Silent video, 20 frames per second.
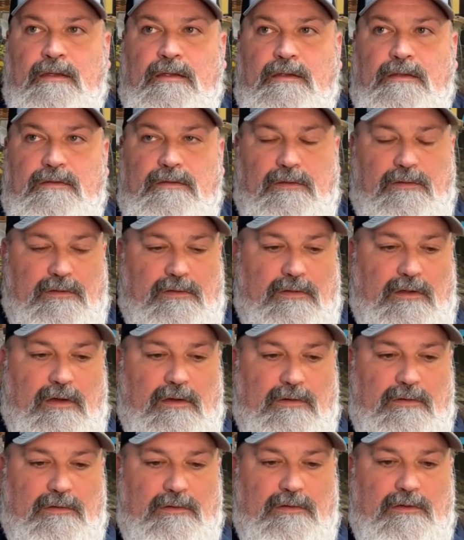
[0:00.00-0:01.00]
So the
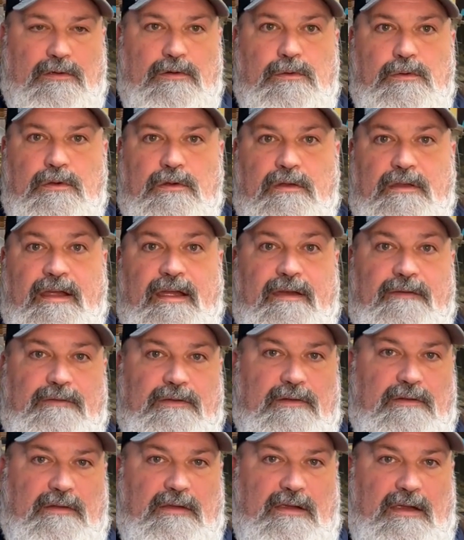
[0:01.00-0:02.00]
longer the cord, the
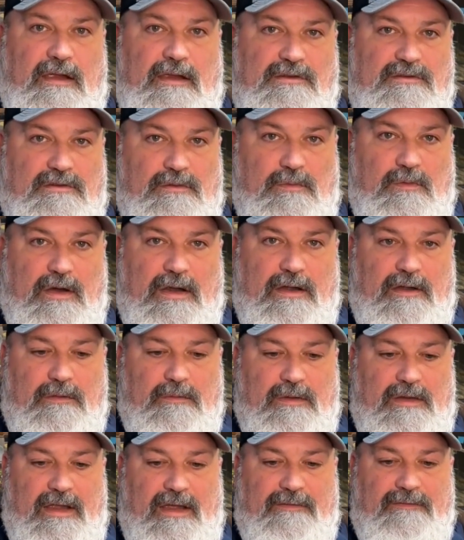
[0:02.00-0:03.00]
heavier the gauge the wire
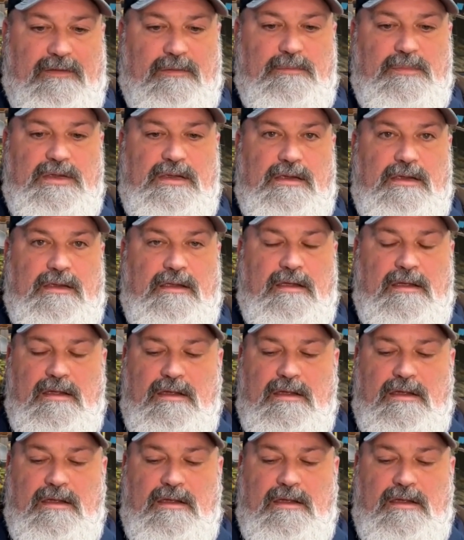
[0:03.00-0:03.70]
would have to be.